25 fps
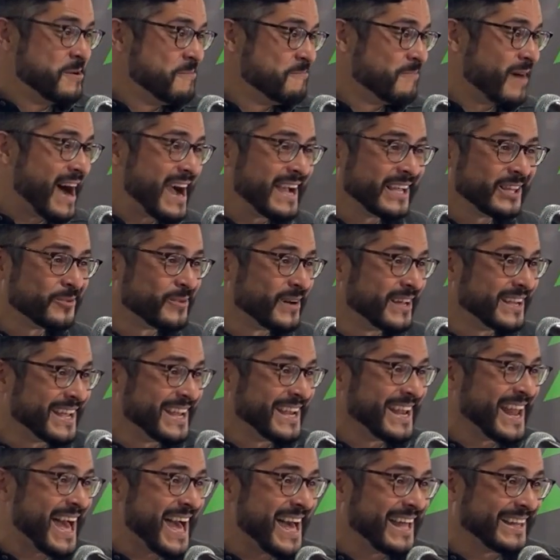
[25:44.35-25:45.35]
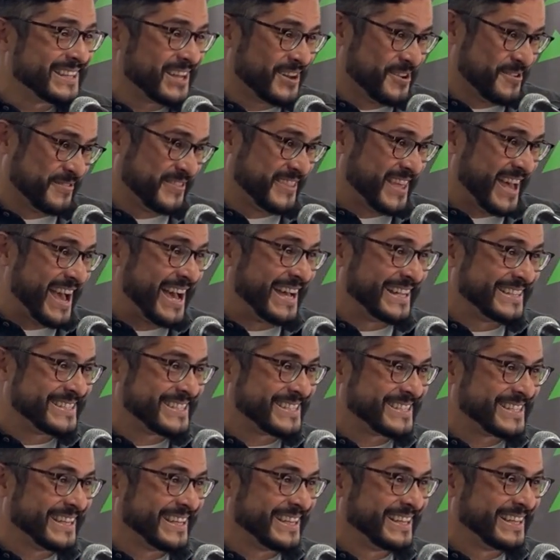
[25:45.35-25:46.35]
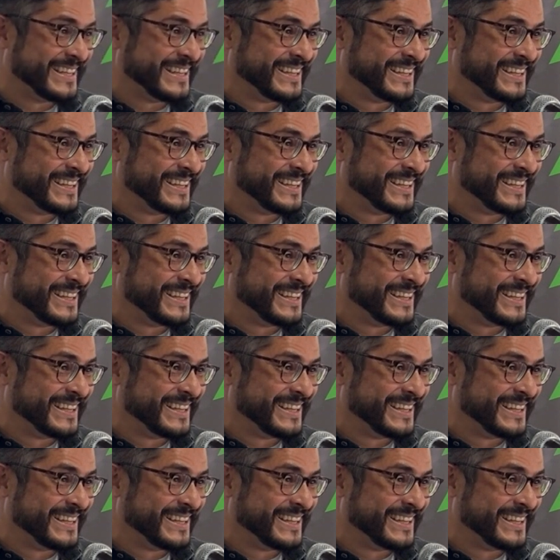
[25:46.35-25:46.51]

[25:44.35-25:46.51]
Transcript: Remind one another of that.